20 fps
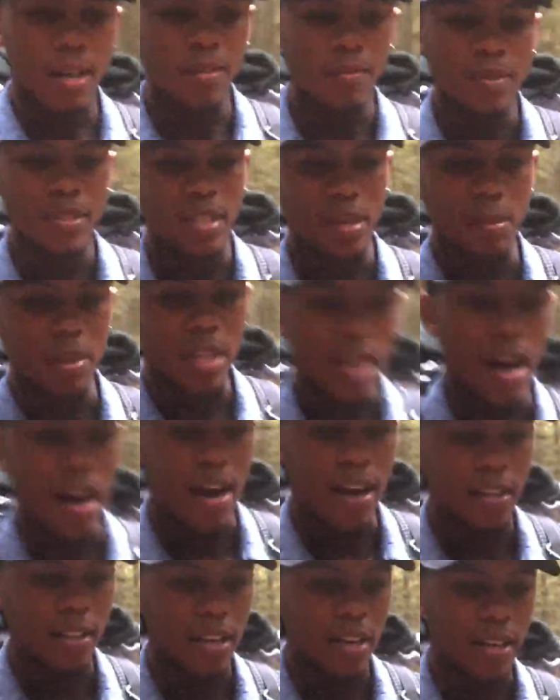Some of the
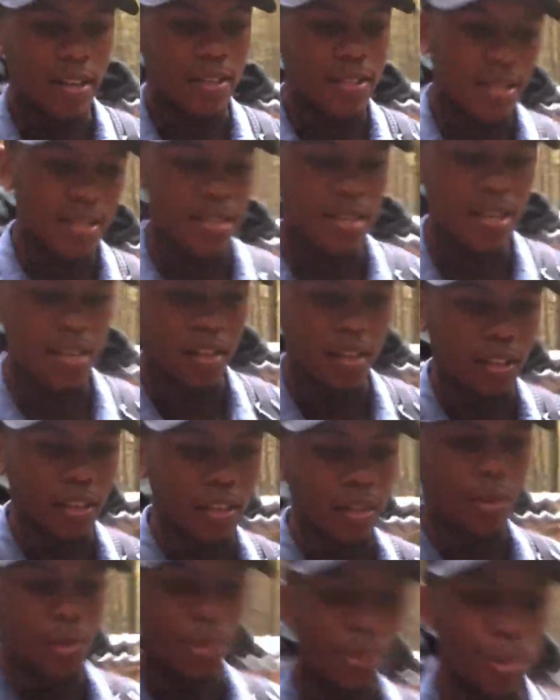highlights
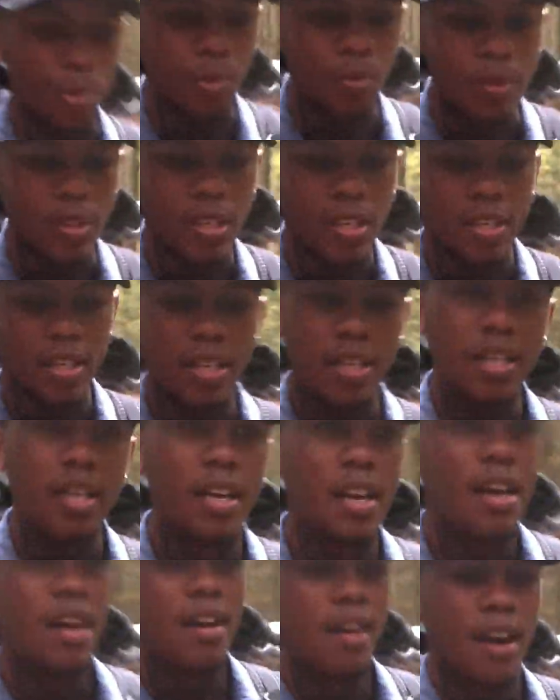include,
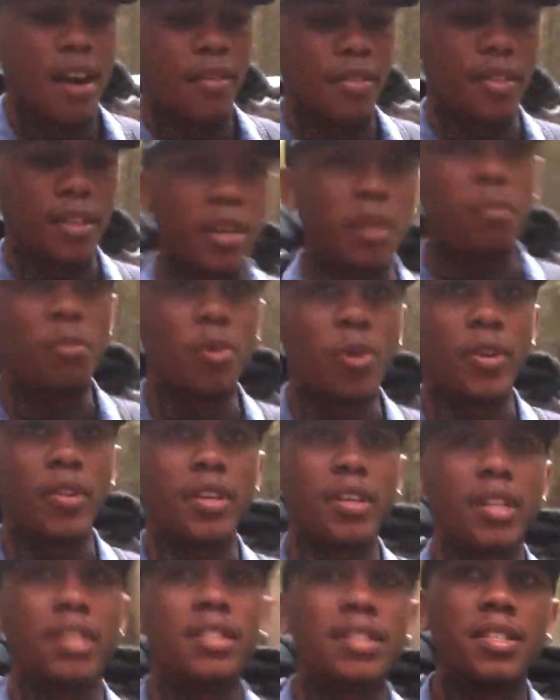I think, more
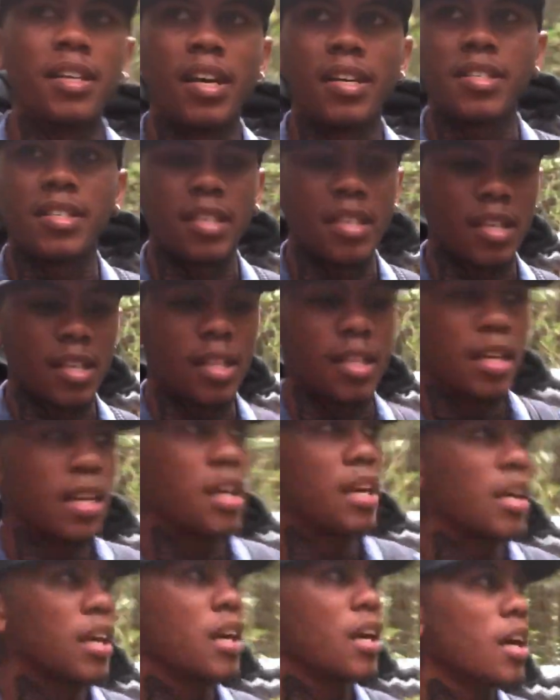than a dozen
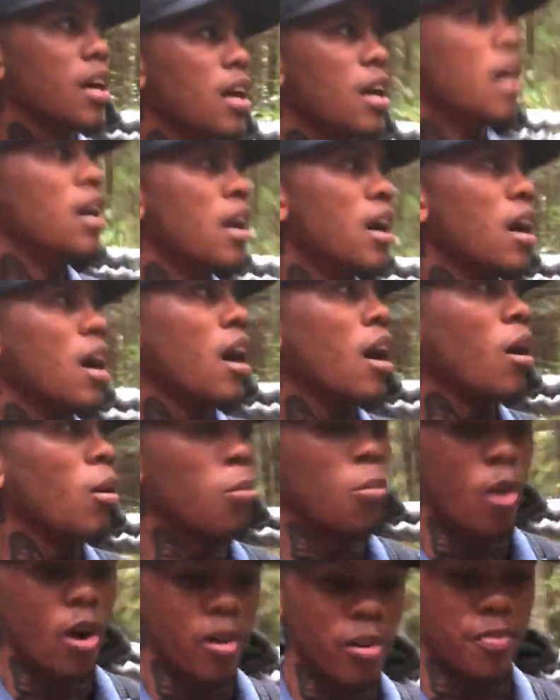
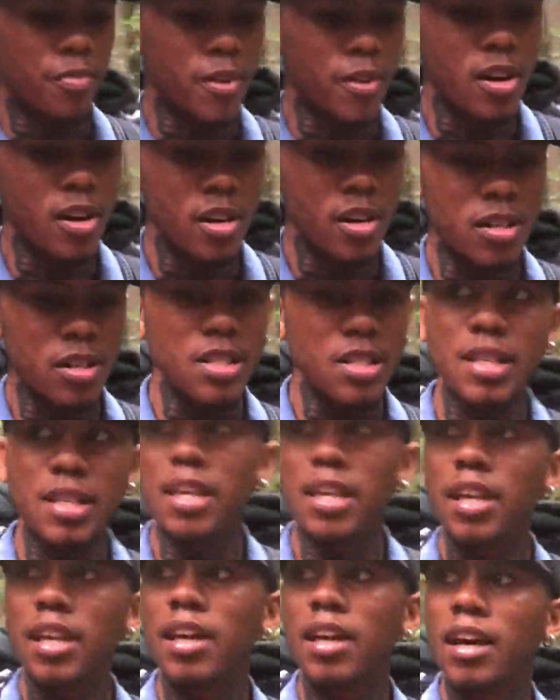waterfalls.
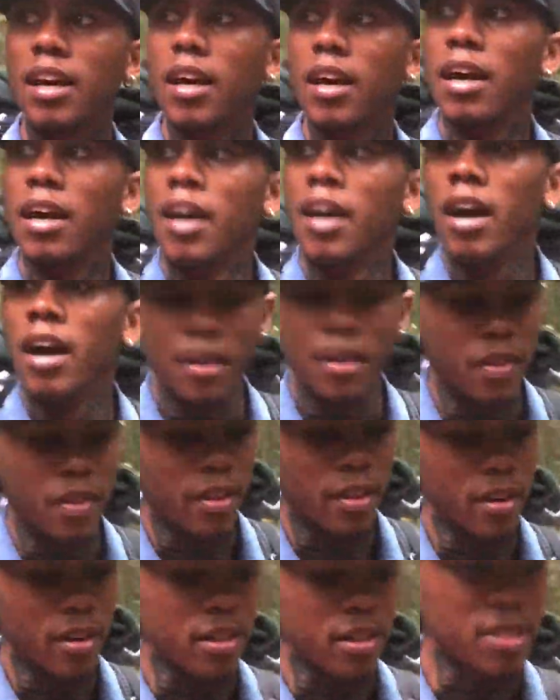And
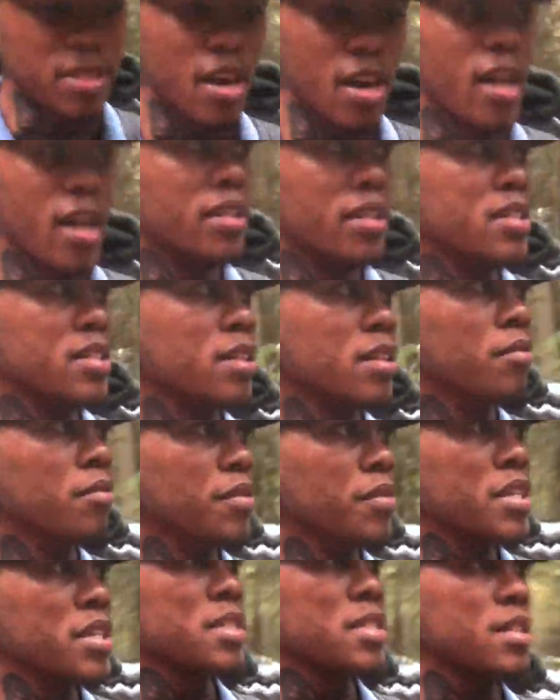there are tons of
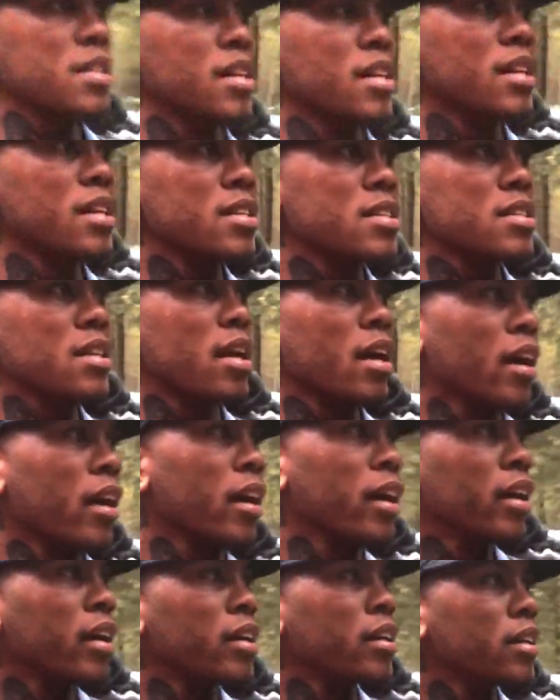vistas
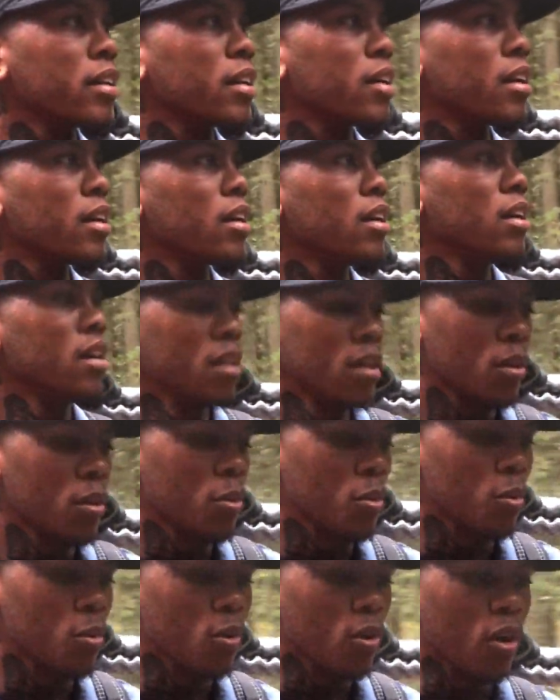and
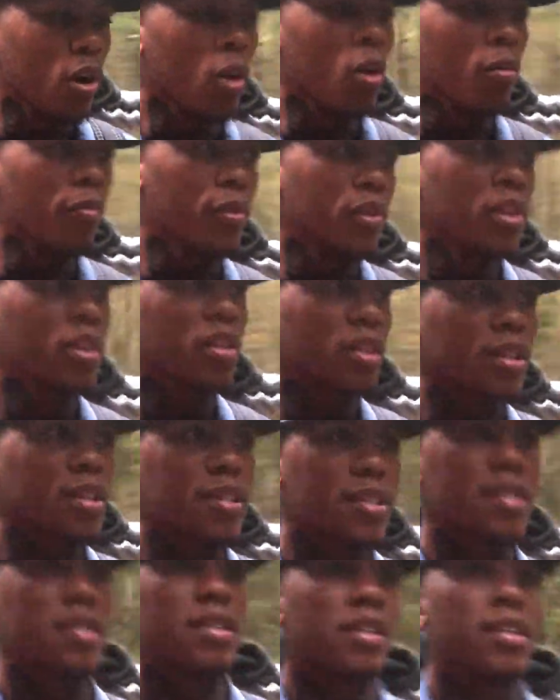cool
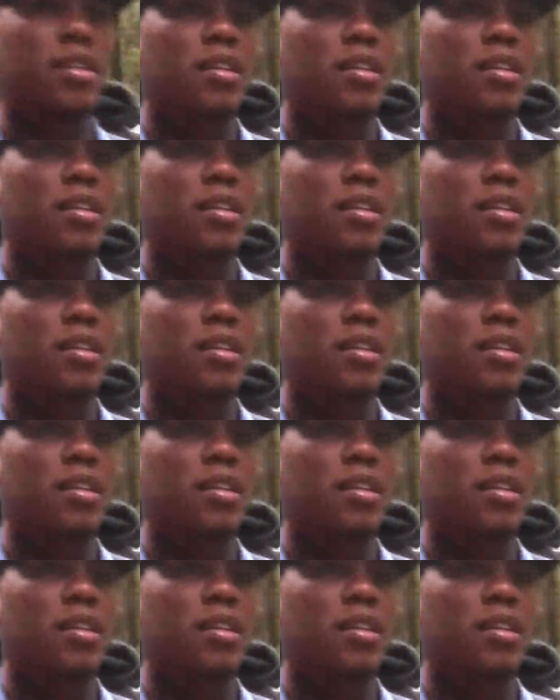overlooks.